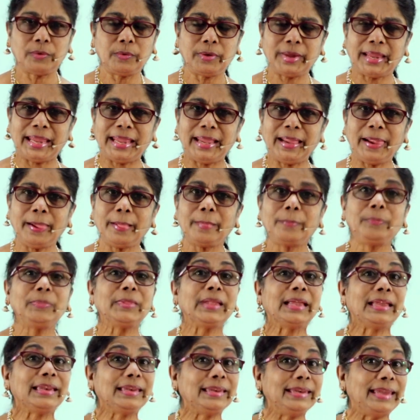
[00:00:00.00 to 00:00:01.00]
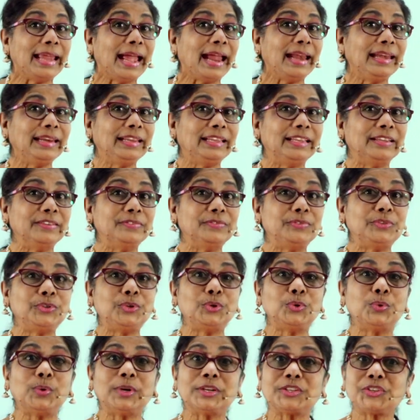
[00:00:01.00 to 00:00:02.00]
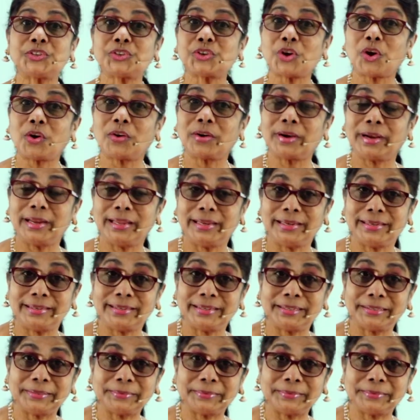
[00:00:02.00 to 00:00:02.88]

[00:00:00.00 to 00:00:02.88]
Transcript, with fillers: Okay, dad gives you a chocolate